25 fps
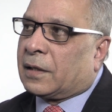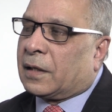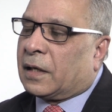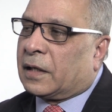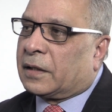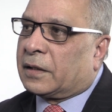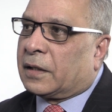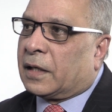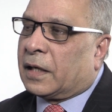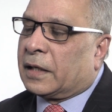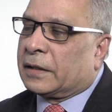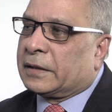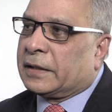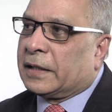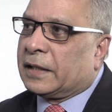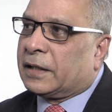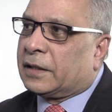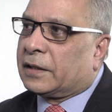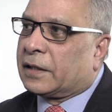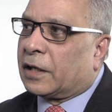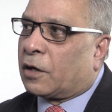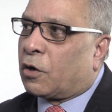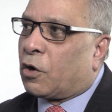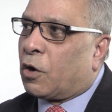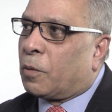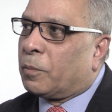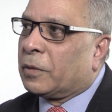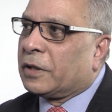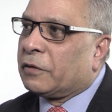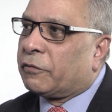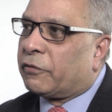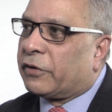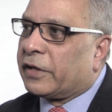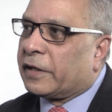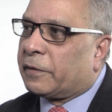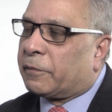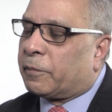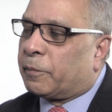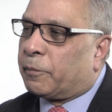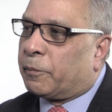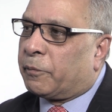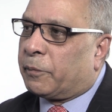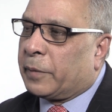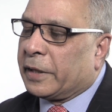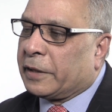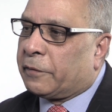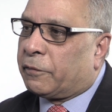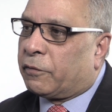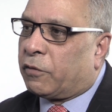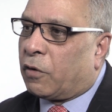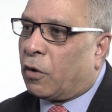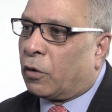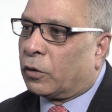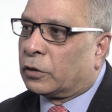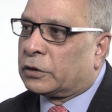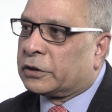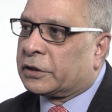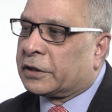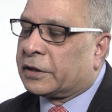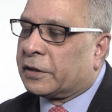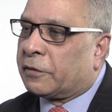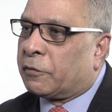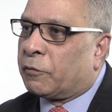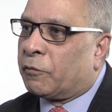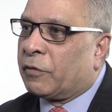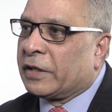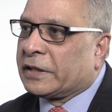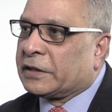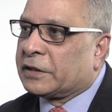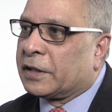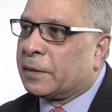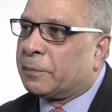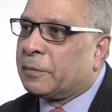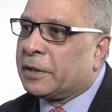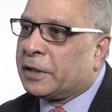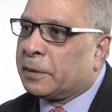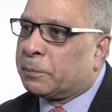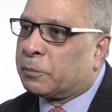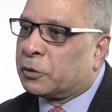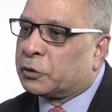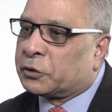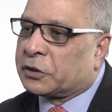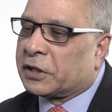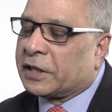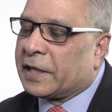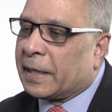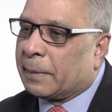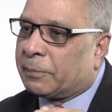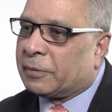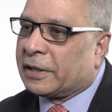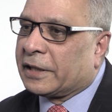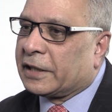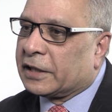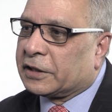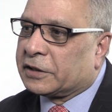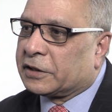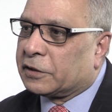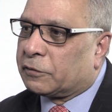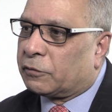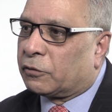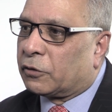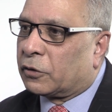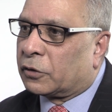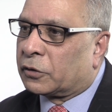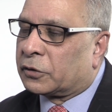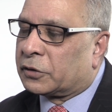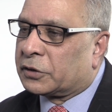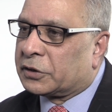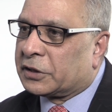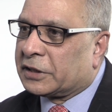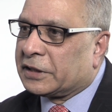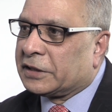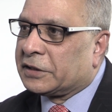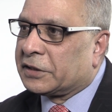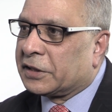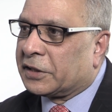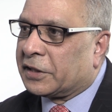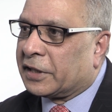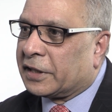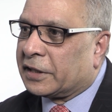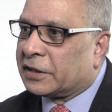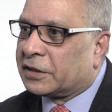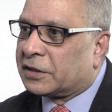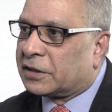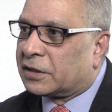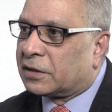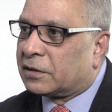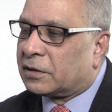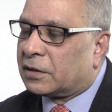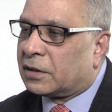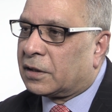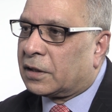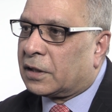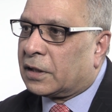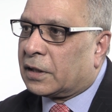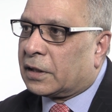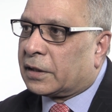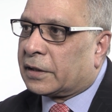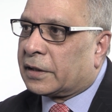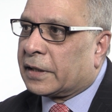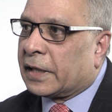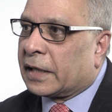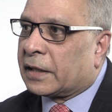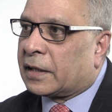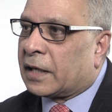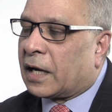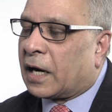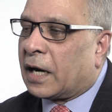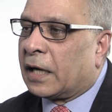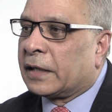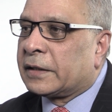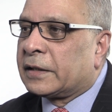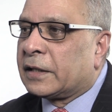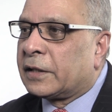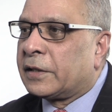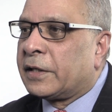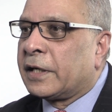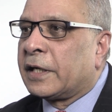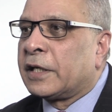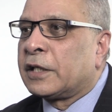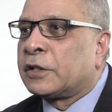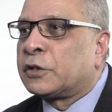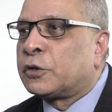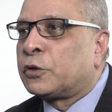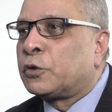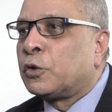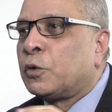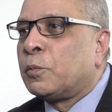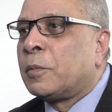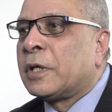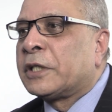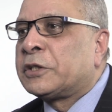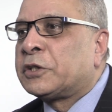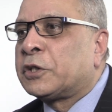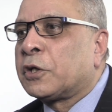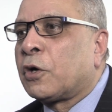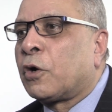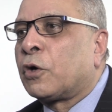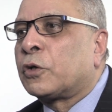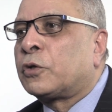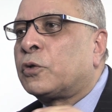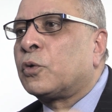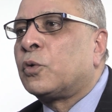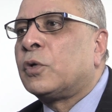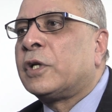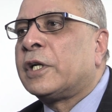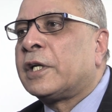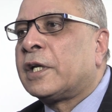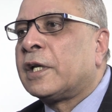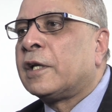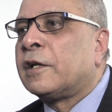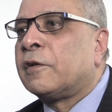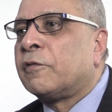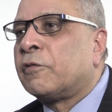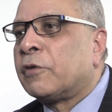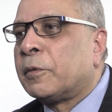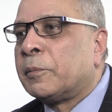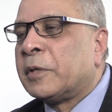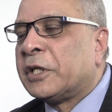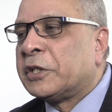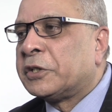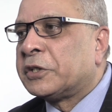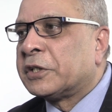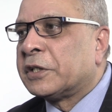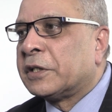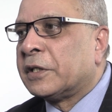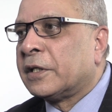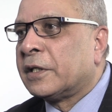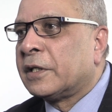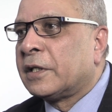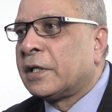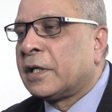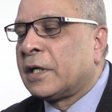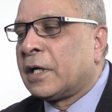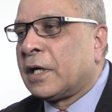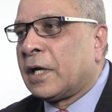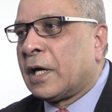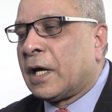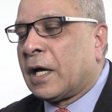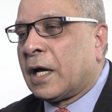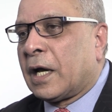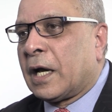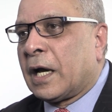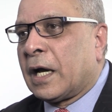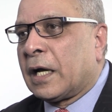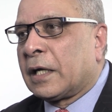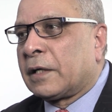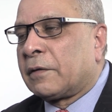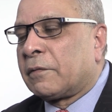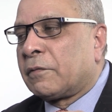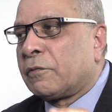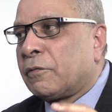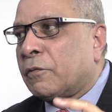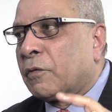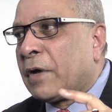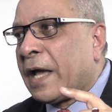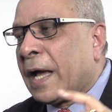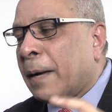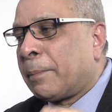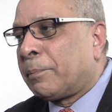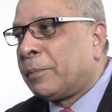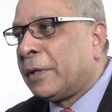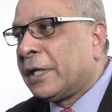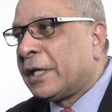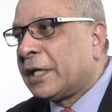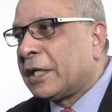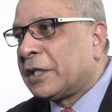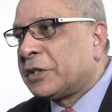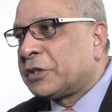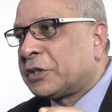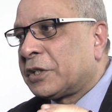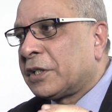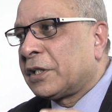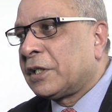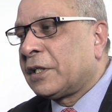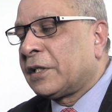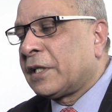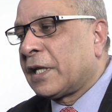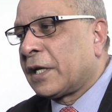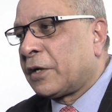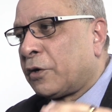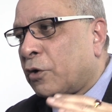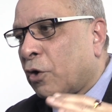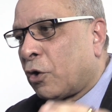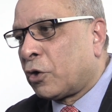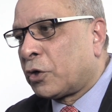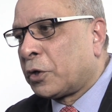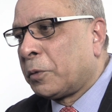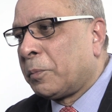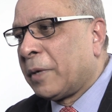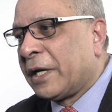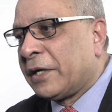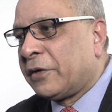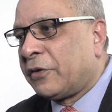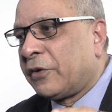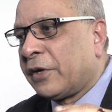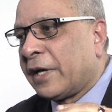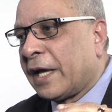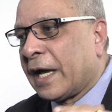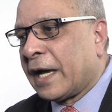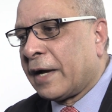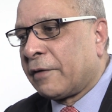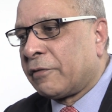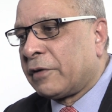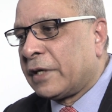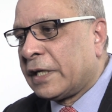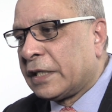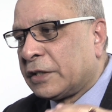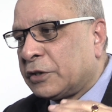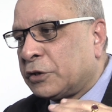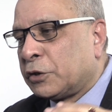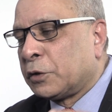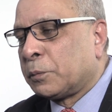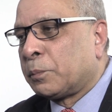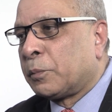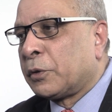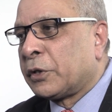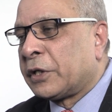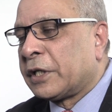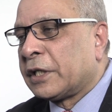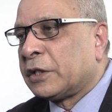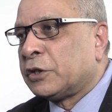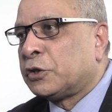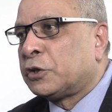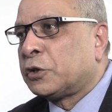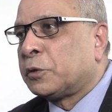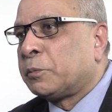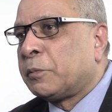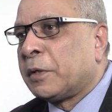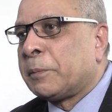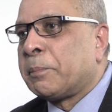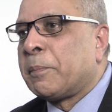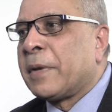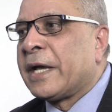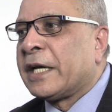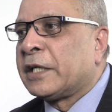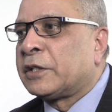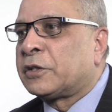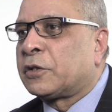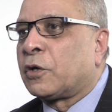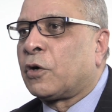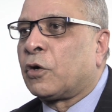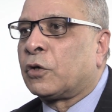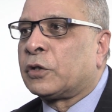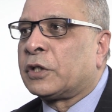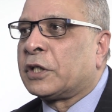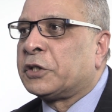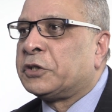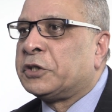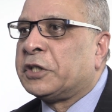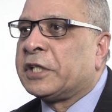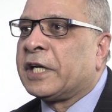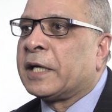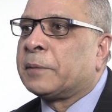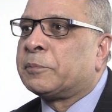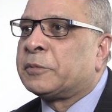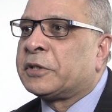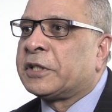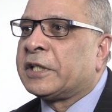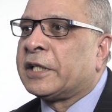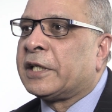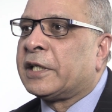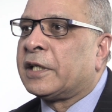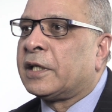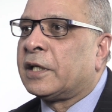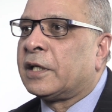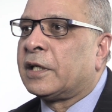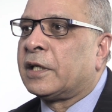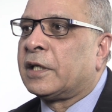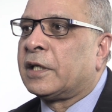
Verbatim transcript: I, I think the common fit pitfalls when somebody puts an application for C E S R is that either there is too much or too little information. And application, the documentary evidence you put in should be based on the G M C